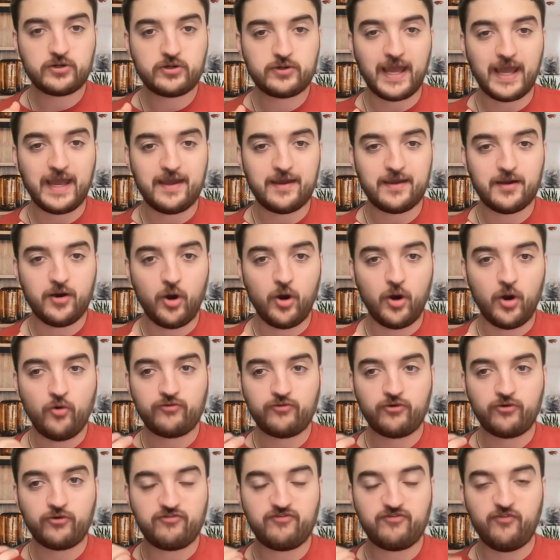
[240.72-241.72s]
get
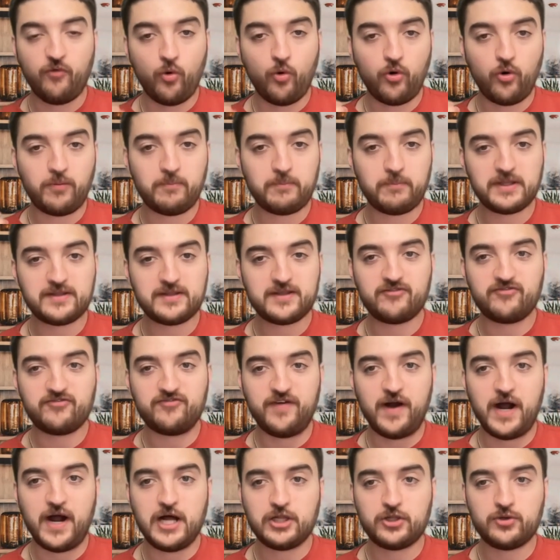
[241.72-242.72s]
over 4 million
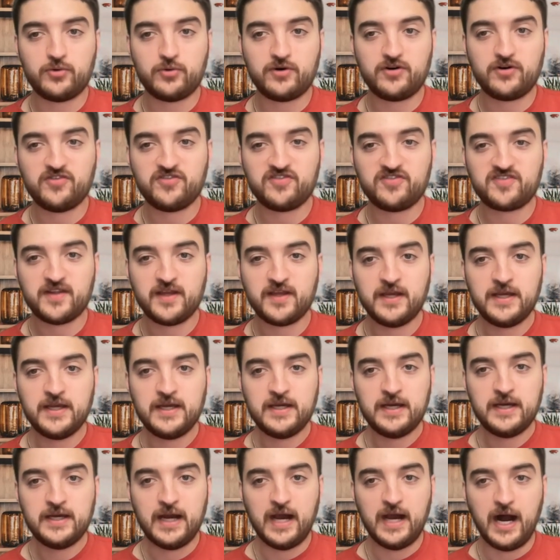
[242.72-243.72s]
followers?
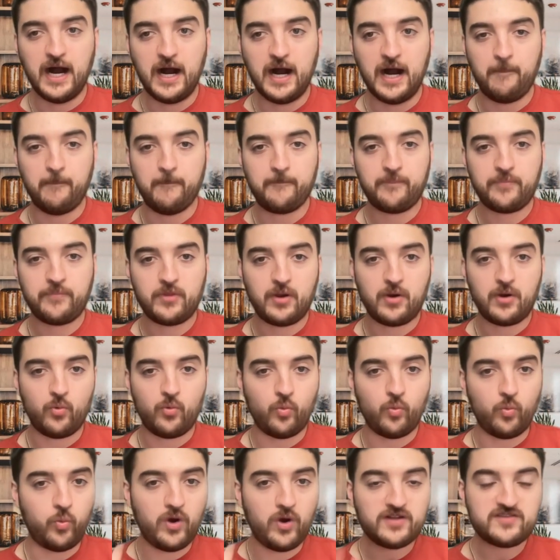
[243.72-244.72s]
Um,
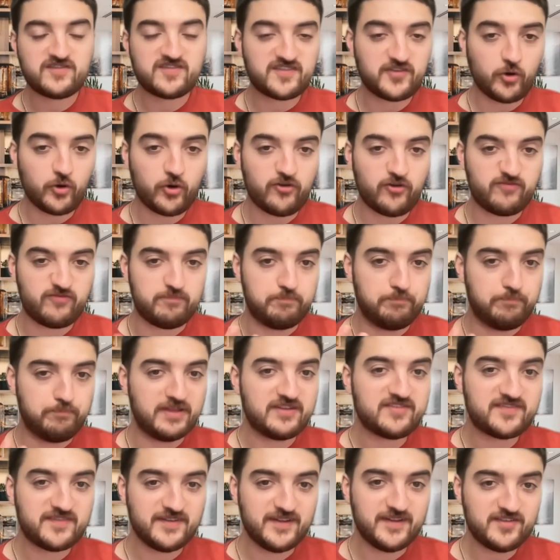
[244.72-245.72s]
what sort of
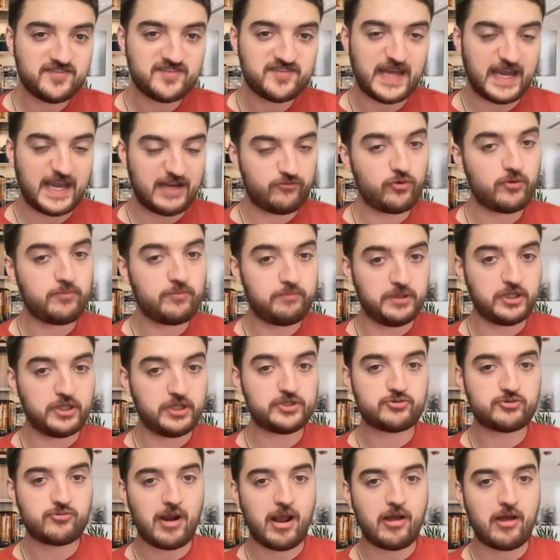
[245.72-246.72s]
business have we
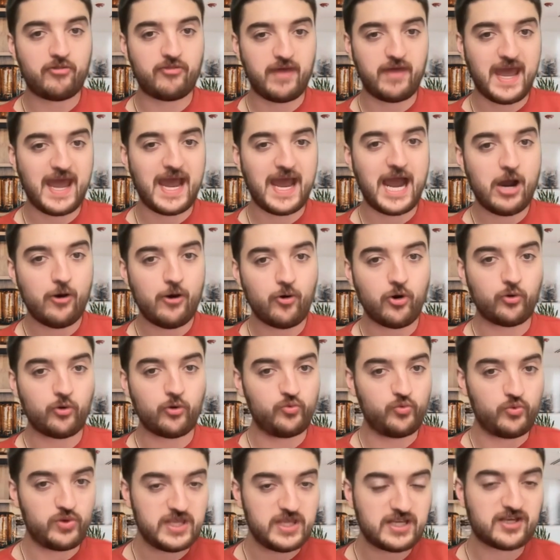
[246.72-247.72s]
built around that? How are
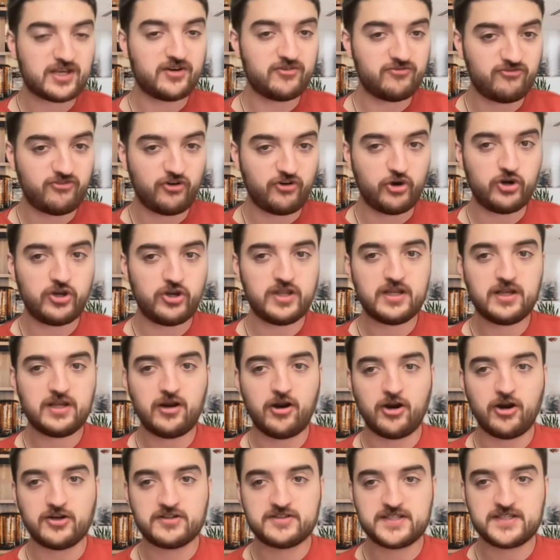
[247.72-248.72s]
we
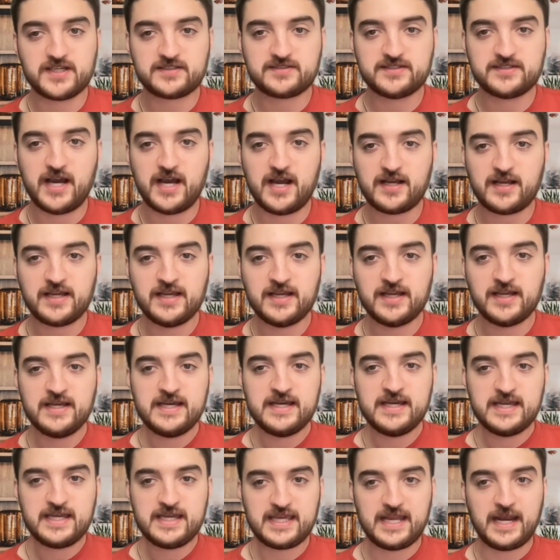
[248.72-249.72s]
converting our TikTok?
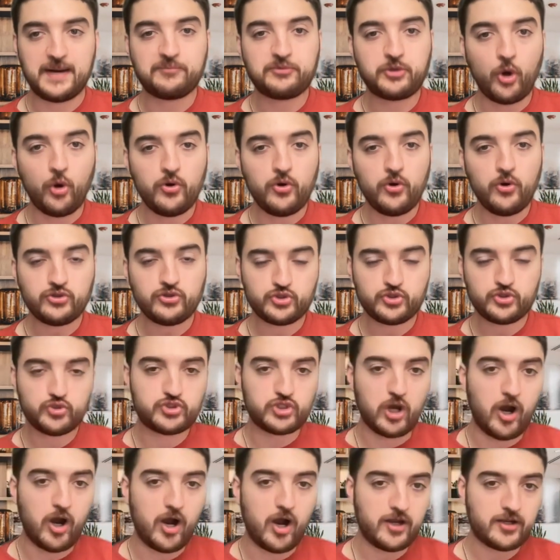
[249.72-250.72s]
And I'm going to
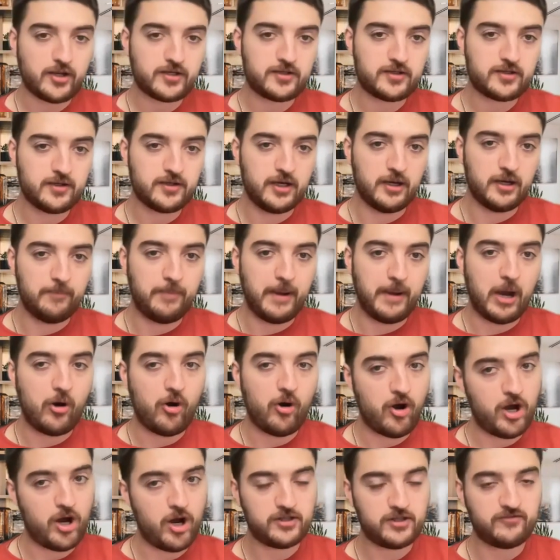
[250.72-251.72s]
talk about
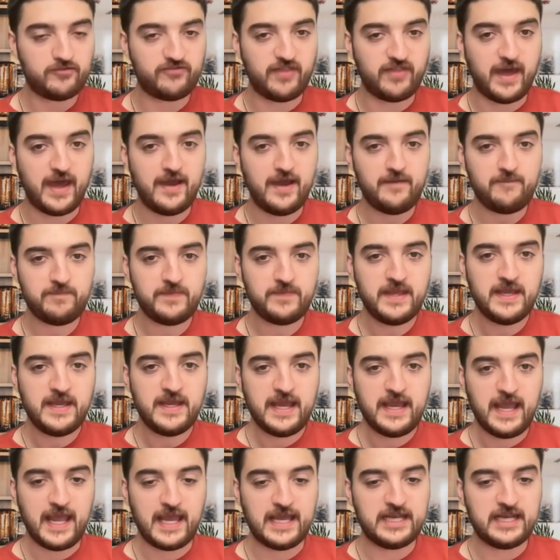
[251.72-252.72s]
all of that.
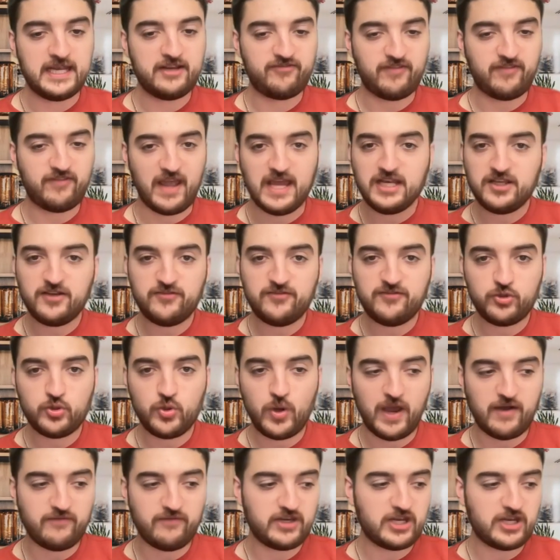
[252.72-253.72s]
And if any of
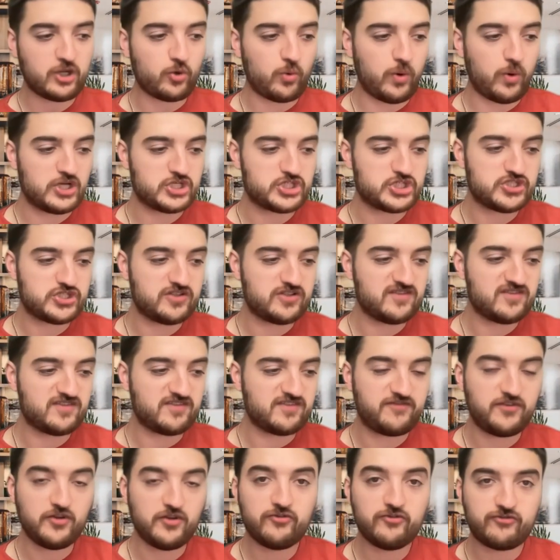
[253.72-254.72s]
you have any questions,
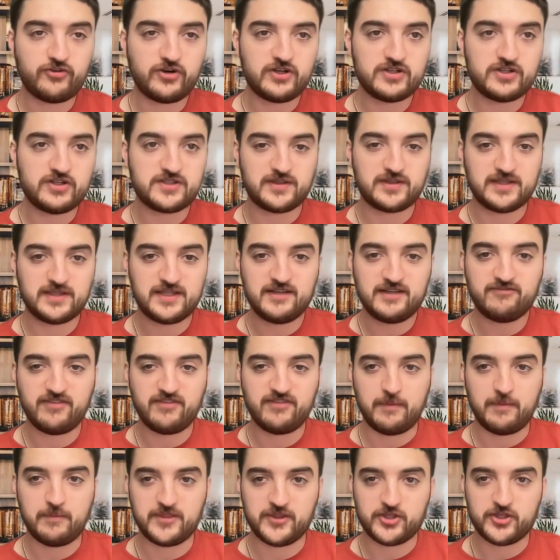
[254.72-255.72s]
feel free to leave
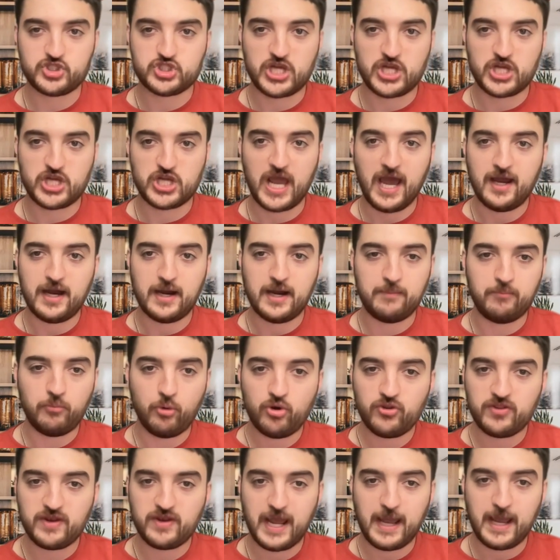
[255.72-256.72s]
them in the chat. I'm
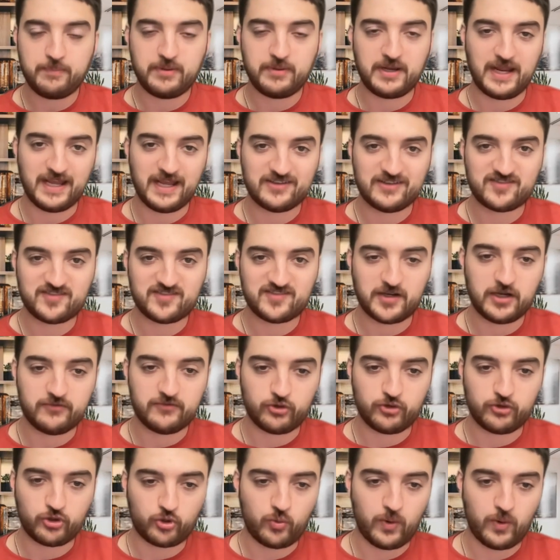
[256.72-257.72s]
more than happy to answer any
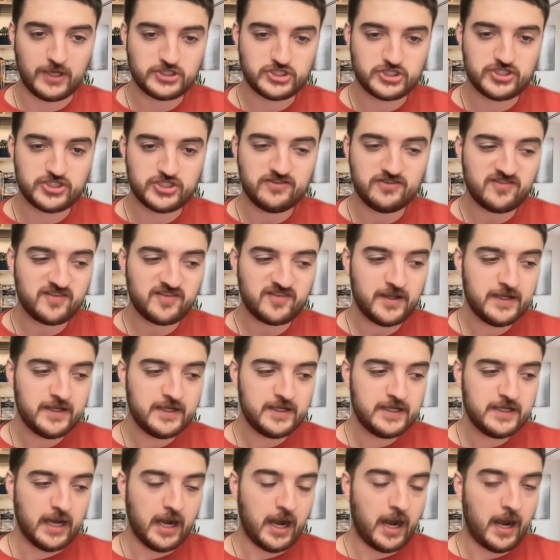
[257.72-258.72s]
of your questions.
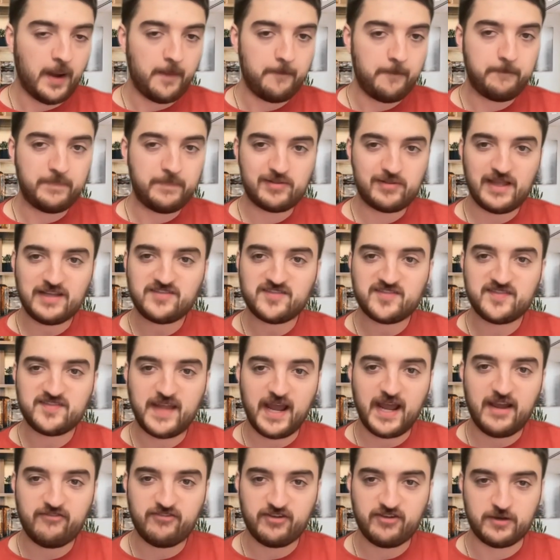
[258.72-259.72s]
Um, but let's
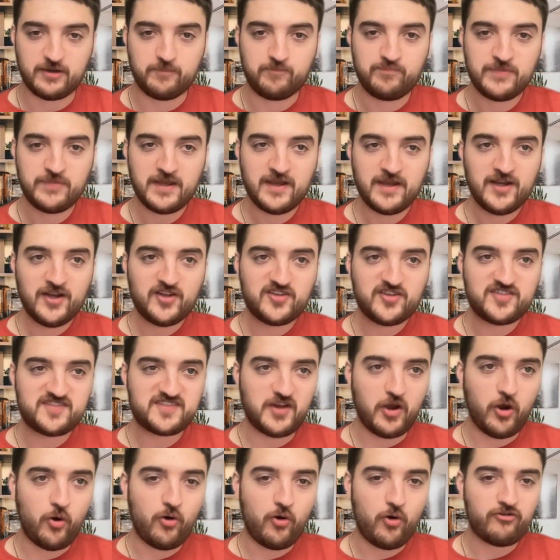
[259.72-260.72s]
dive in.
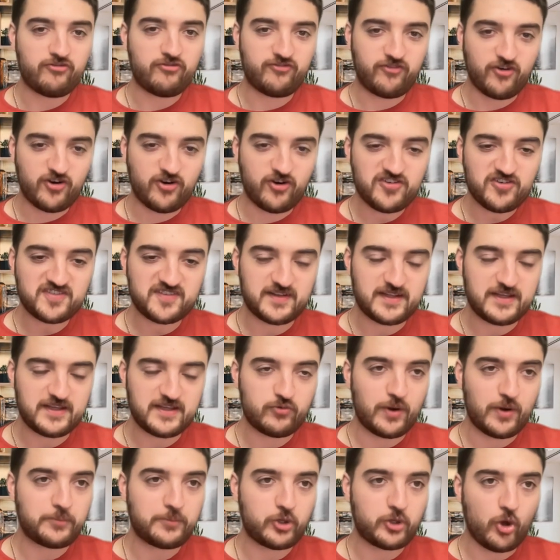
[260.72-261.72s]
So, firstly,
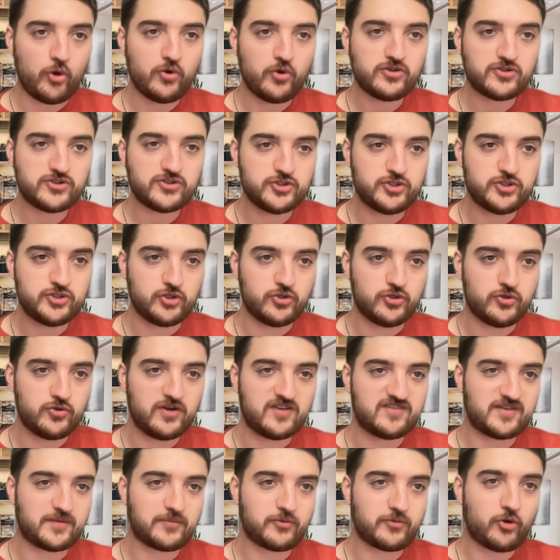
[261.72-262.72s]
what I'm going to do
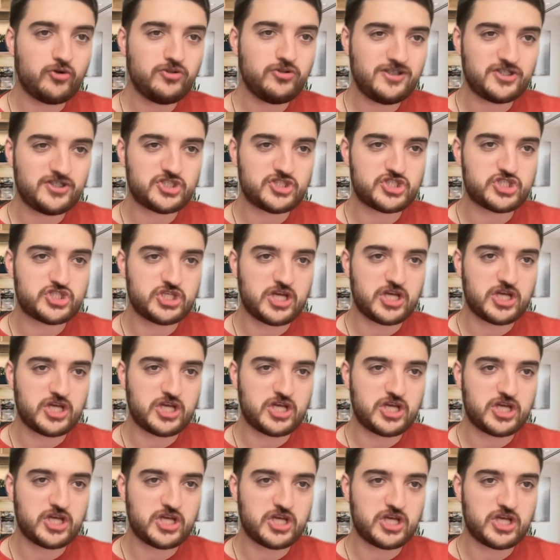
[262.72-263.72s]
is I'm going to
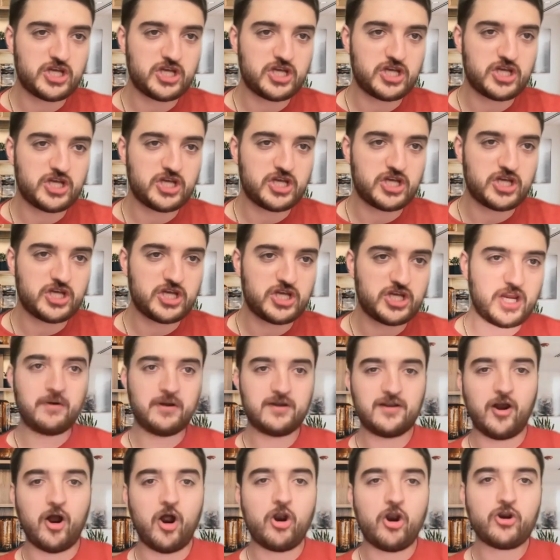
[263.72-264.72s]
share
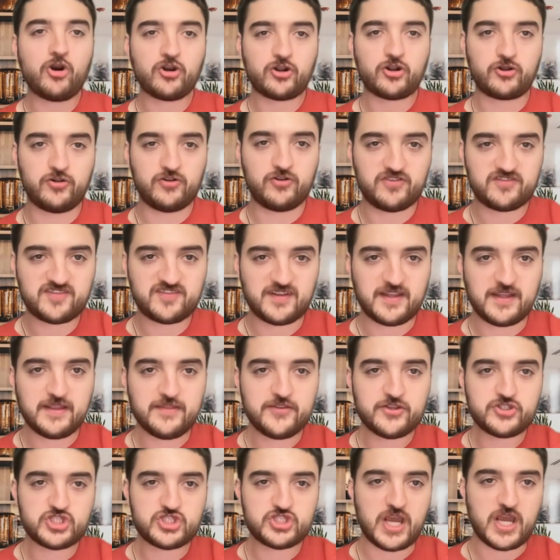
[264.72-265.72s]
some articles
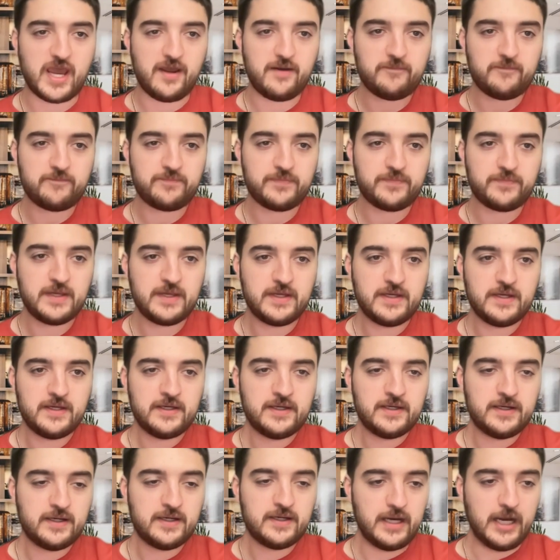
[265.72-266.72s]
in the chat
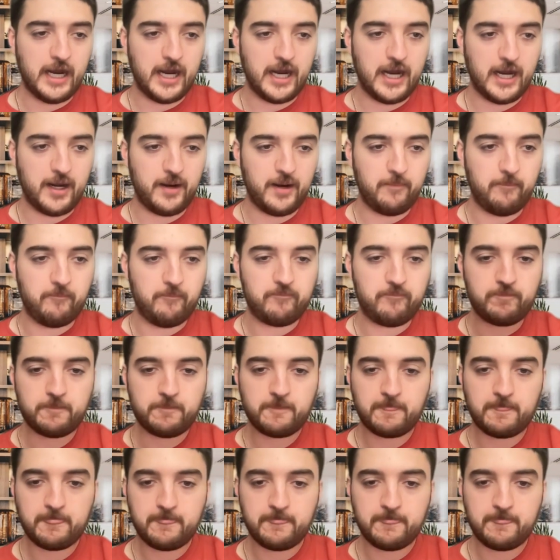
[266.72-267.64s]
um,